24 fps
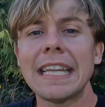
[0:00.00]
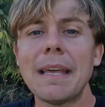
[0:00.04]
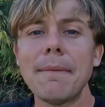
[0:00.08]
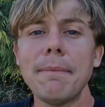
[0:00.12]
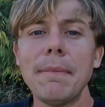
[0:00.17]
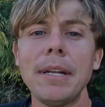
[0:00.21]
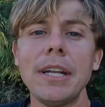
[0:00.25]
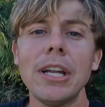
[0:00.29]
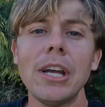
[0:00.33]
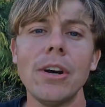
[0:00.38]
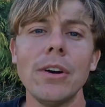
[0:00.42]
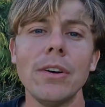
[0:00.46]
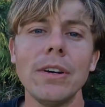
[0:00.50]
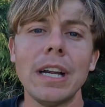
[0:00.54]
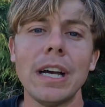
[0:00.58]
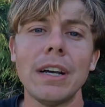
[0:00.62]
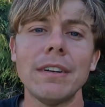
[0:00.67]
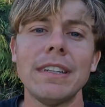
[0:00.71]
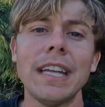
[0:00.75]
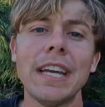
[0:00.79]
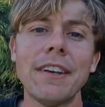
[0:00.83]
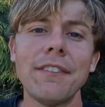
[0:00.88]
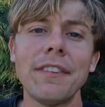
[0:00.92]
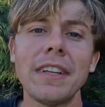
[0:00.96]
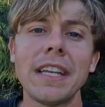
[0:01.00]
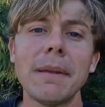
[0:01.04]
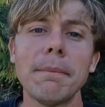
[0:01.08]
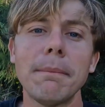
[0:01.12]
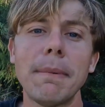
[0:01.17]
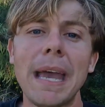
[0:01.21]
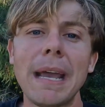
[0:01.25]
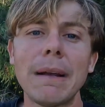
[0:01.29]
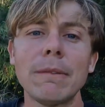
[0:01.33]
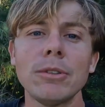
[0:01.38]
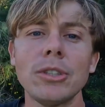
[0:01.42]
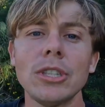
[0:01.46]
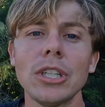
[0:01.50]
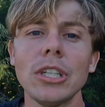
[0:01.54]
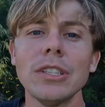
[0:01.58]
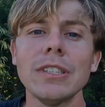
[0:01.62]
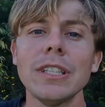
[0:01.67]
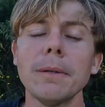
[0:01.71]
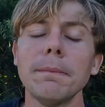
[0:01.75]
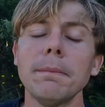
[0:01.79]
let me know and I'll definitely get back with y'all.